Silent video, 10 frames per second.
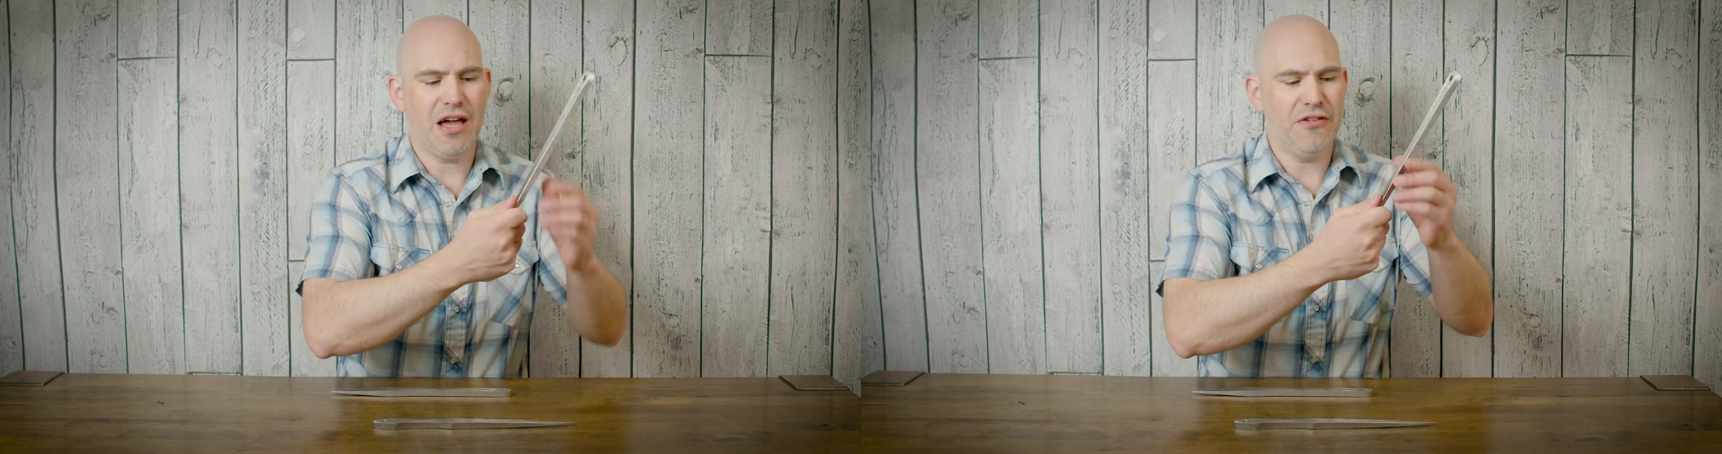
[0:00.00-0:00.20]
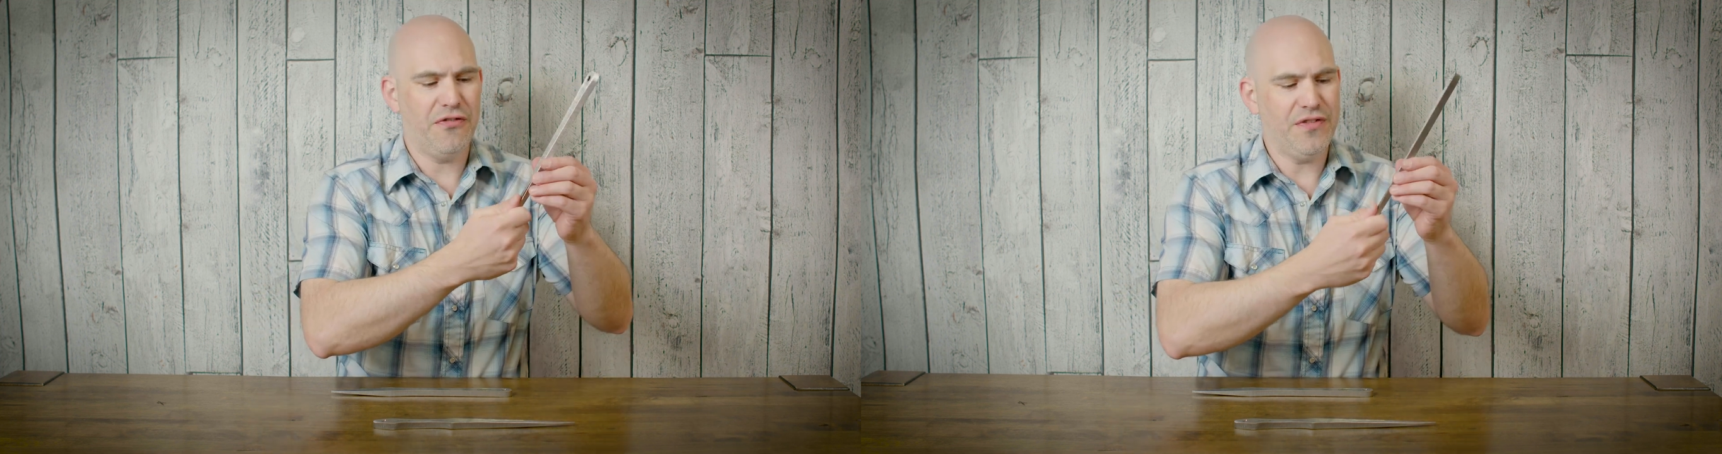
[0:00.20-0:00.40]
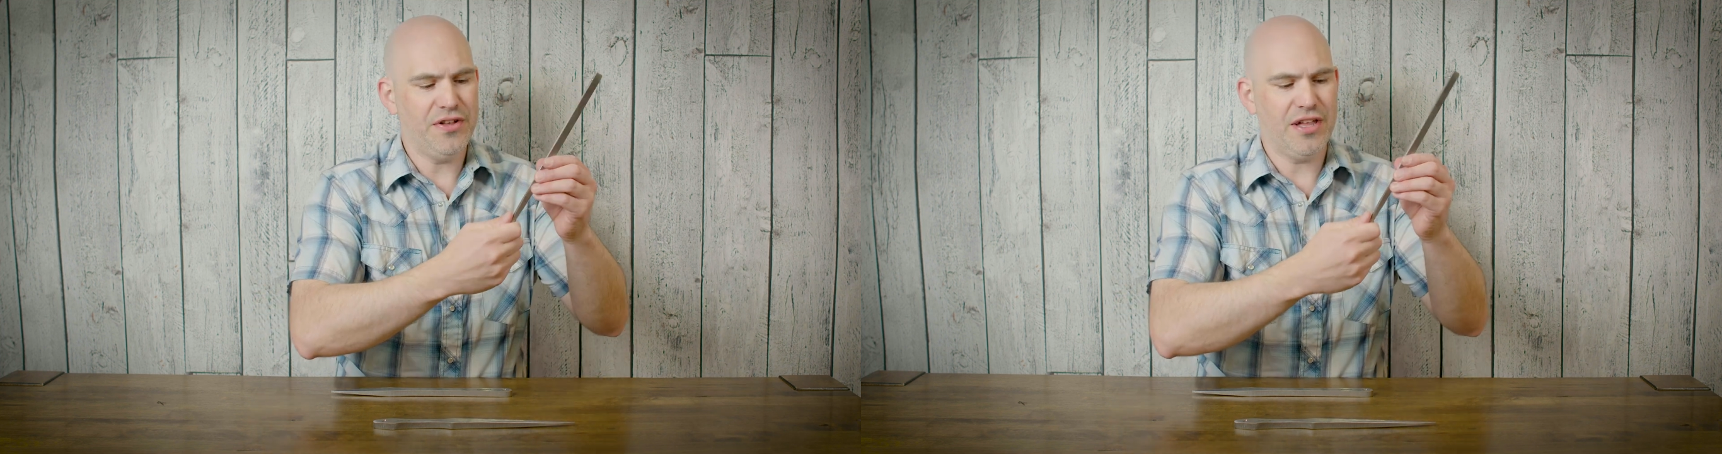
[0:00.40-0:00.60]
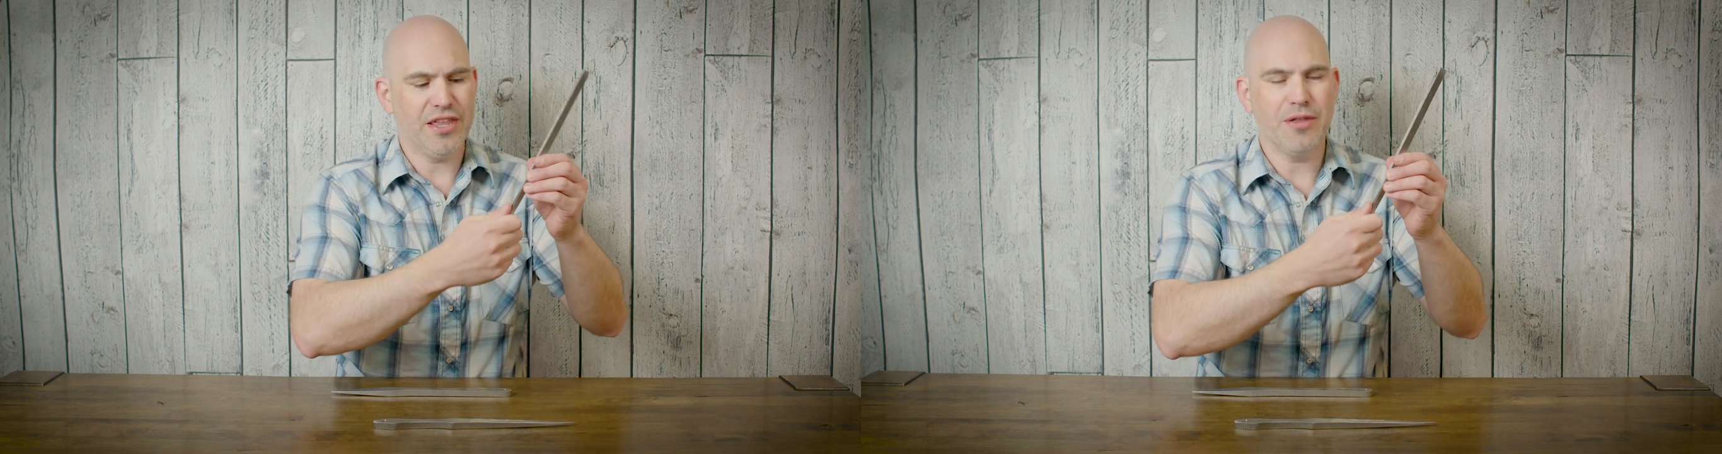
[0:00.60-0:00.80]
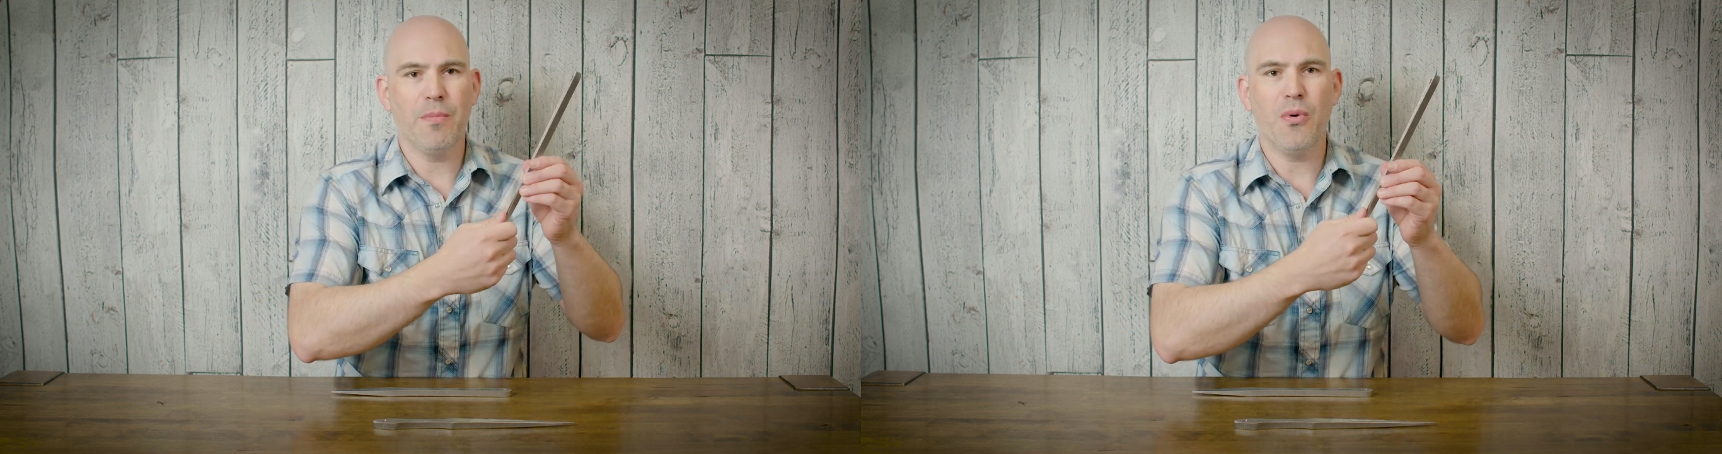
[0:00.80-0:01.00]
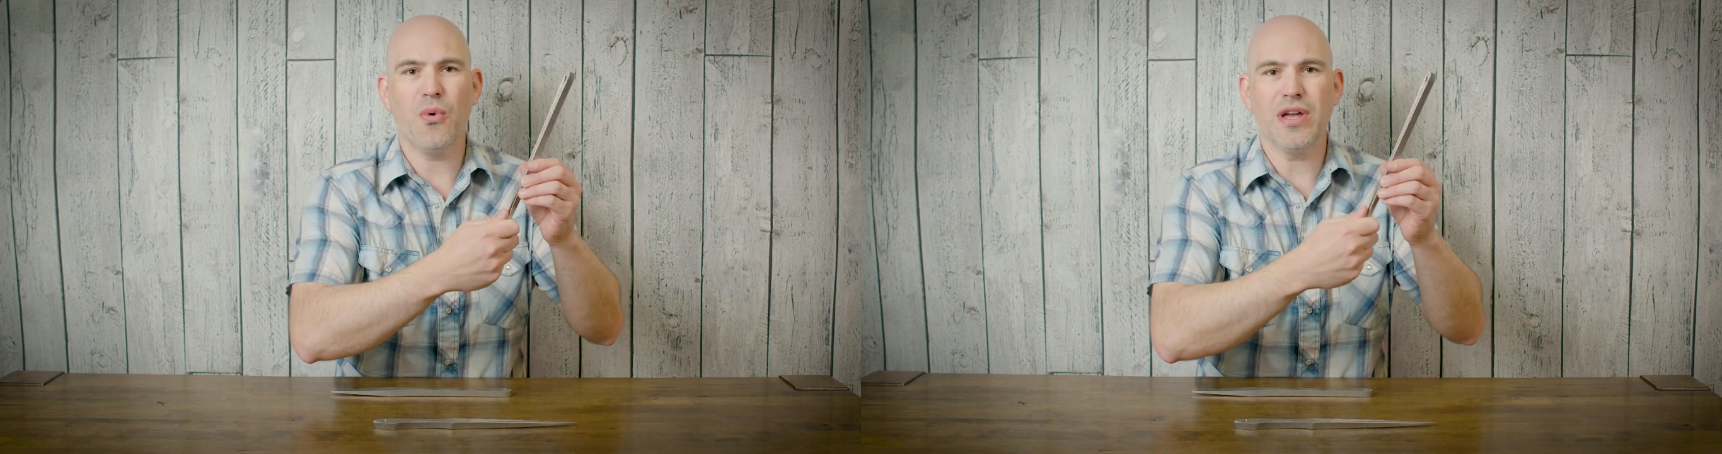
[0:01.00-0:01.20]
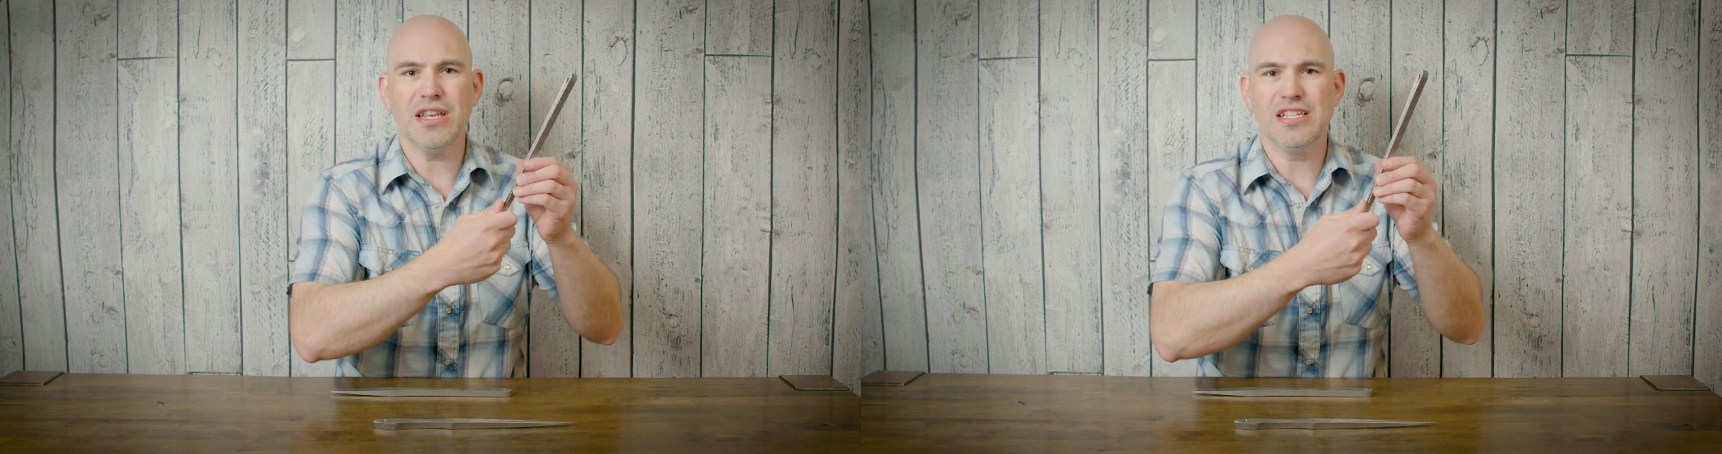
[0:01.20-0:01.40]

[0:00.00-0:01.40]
I feel like the point